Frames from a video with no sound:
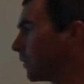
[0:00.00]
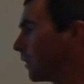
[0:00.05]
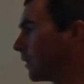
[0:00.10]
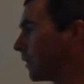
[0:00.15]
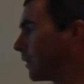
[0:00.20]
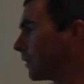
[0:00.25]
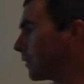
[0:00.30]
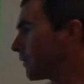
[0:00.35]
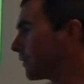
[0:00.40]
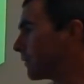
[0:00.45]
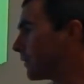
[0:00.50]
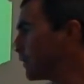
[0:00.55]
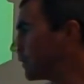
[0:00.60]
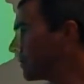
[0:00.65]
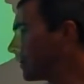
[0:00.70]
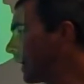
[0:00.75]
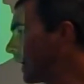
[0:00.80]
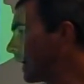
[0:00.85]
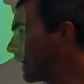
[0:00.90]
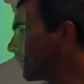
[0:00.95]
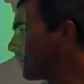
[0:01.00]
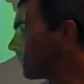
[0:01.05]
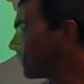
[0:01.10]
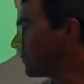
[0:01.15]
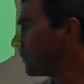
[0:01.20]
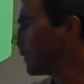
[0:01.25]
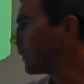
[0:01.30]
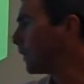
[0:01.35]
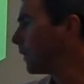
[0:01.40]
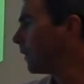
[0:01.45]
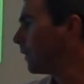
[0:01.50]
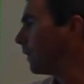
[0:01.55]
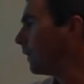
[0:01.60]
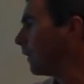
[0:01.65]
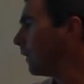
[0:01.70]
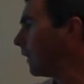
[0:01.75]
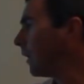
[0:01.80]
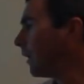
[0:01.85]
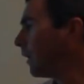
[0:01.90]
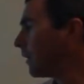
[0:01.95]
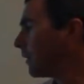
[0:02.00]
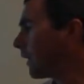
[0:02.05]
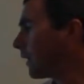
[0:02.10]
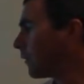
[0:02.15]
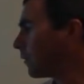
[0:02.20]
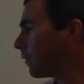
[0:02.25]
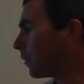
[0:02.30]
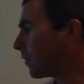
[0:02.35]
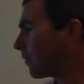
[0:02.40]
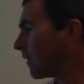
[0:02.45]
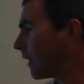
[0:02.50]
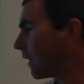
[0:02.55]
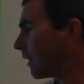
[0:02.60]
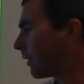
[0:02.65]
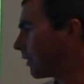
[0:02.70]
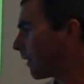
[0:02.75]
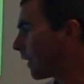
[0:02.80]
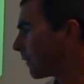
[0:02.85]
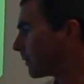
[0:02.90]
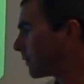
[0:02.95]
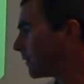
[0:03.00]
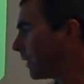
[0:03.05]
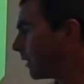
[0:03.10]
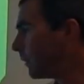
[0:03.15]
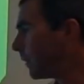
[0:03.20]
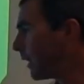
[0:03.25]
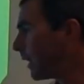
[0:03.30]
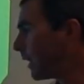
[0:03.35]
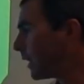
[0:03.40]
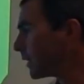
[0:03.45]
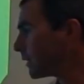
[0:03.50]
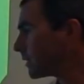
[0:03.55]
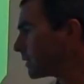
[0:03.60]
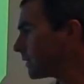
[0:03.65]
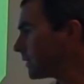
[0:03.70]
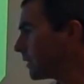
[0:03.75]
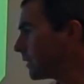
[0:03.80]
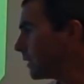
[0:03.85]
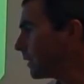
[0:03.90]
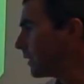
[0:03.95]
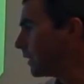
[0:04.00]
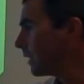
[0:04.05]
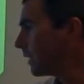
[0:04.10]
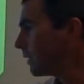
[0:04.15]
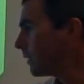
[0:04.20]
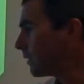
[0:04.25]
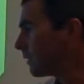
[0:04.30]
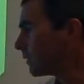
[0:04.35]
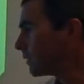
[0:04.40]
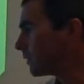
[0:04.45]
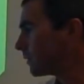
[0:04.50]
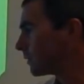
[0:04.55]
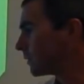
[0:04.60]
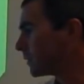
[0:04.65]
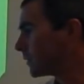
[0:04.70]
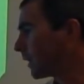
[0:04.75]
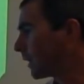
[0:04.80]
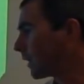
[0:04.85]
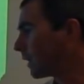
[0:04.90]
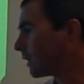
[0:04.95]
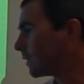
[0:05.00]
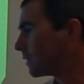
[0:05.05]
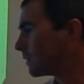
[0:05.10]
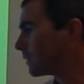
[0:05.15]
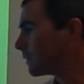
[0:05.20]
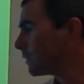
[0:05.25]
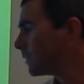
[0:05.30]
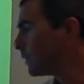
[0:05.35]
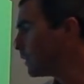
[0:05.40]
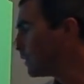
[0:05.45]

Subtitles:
one under Field Name, and that will provide a drop-down box, and then you'll change